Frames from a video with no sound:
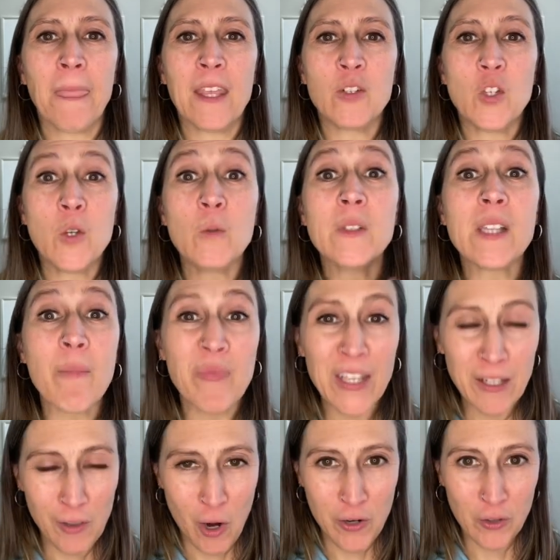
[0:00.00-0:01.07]
to something
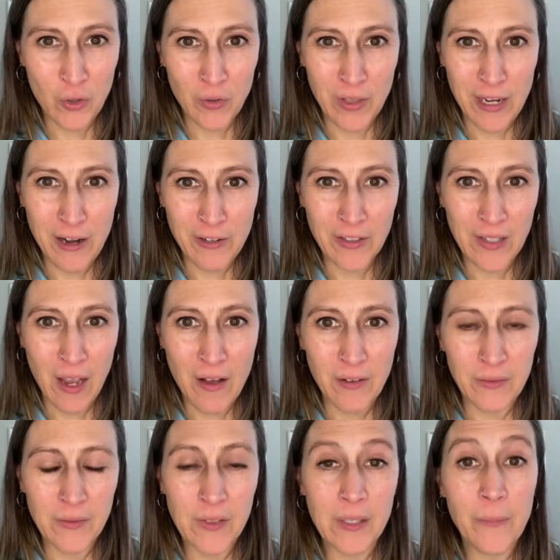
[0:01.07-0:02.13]
larger than
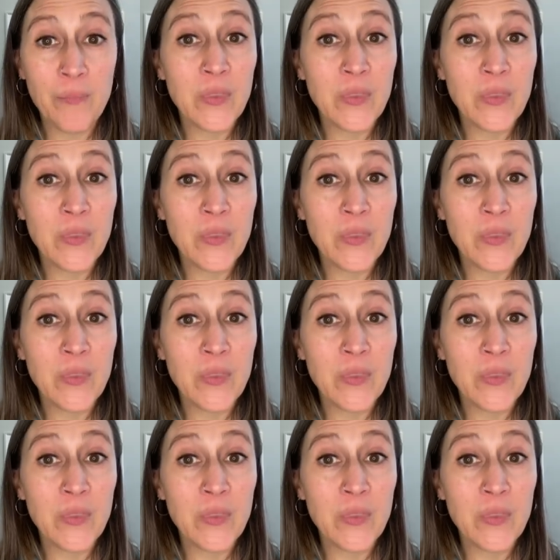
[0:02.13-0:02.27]
ourselves.